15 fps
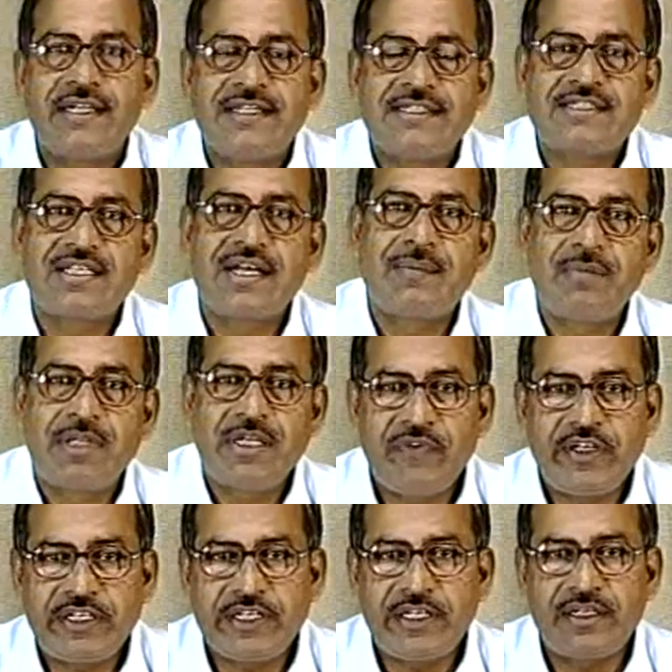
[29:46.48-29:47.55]
is some
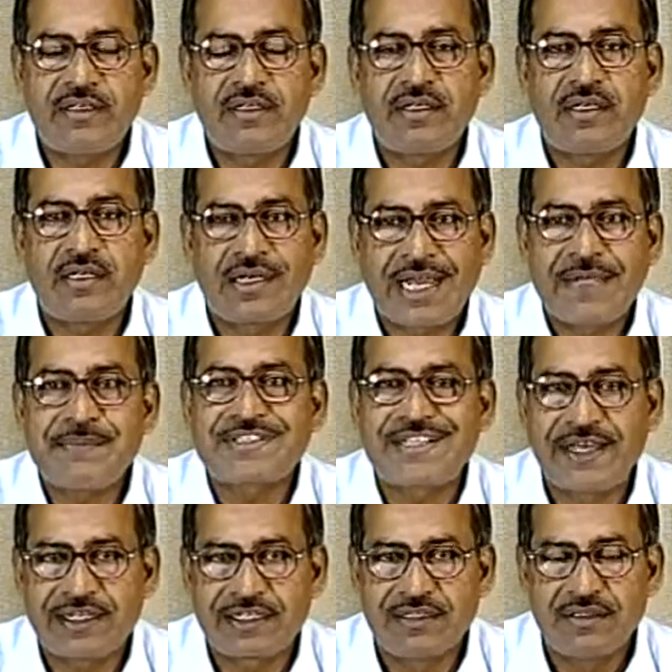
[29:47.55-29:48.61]
limited life
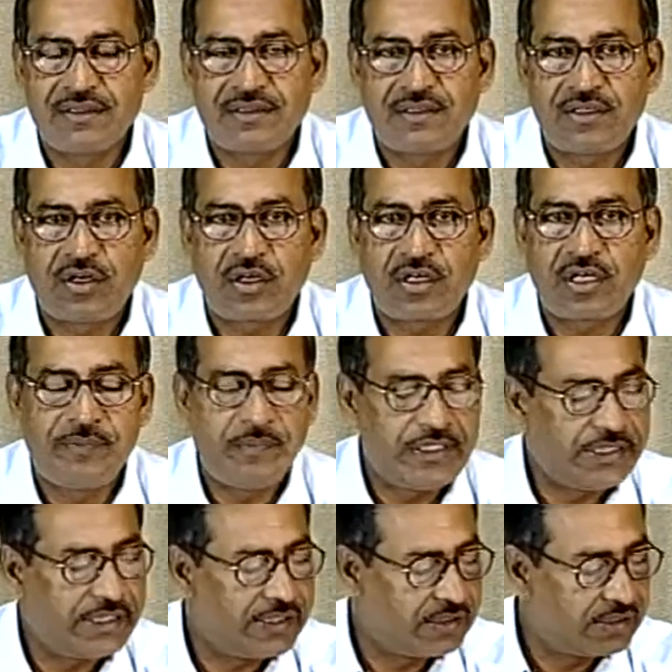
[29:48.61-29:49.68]
cycle or
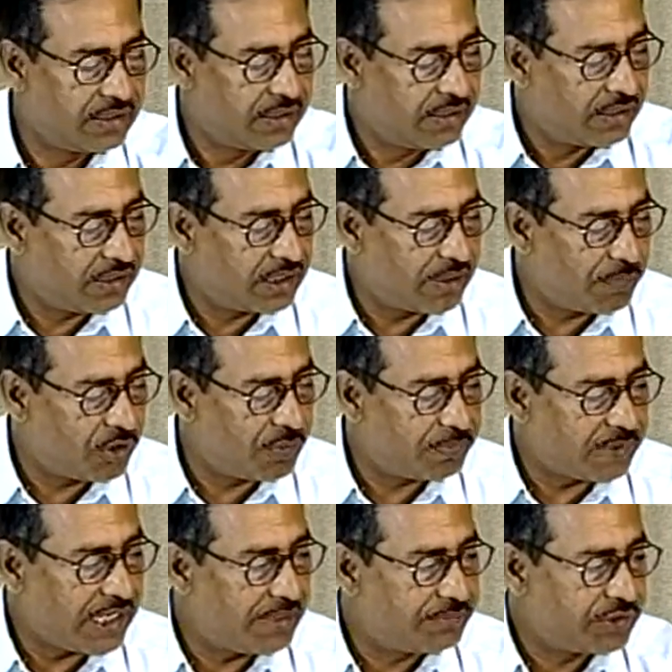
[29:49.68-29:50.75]
limited number of
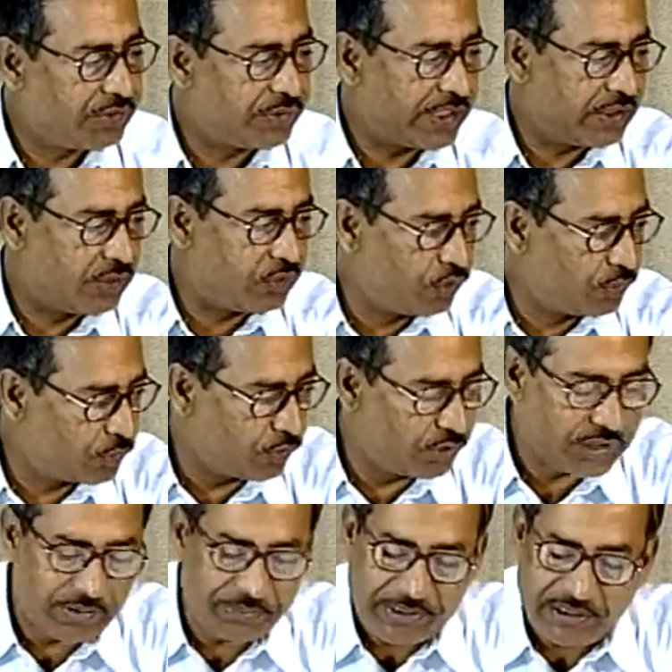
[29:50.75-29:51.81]
times you can do
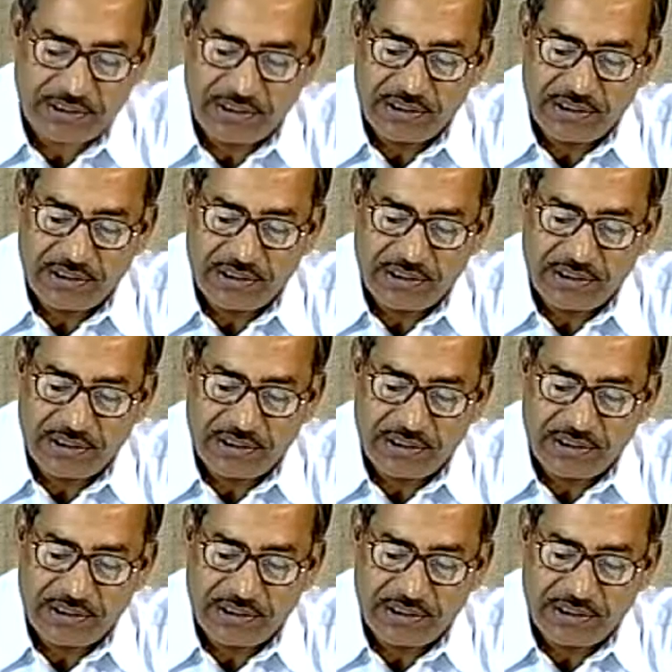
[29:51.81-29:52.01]
programming.